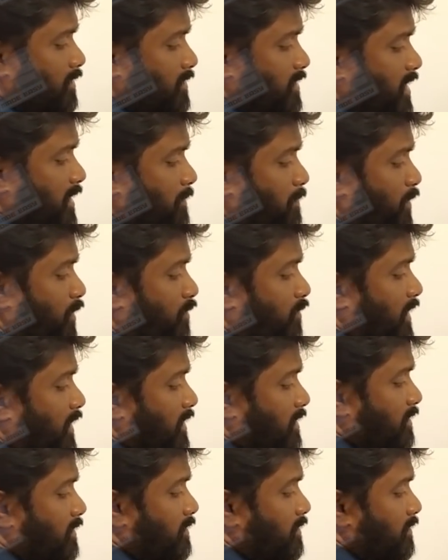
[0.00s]
triple
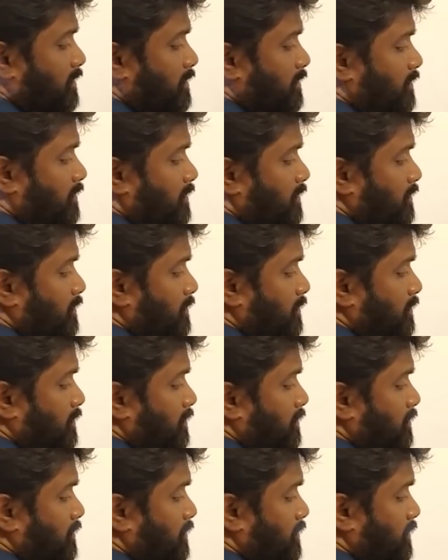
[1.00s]
one
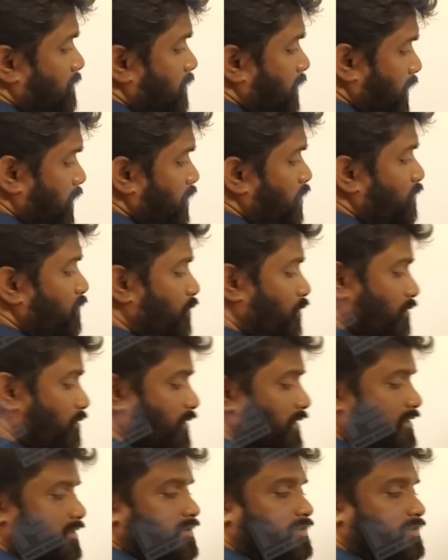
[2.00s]
into 4